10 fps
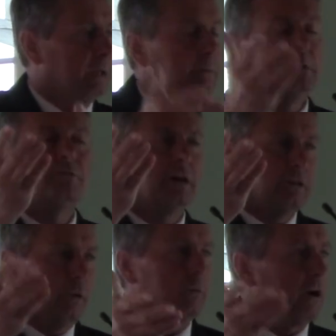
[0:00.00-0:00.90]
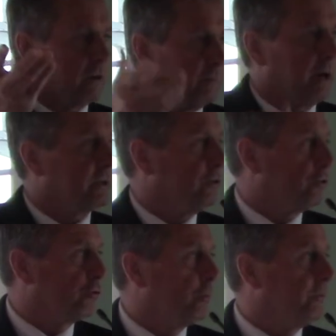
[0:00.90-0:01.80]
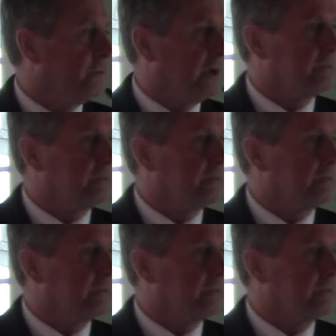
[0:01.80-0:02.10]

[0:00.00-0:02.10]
Even if I don't, I'll come back to your group if you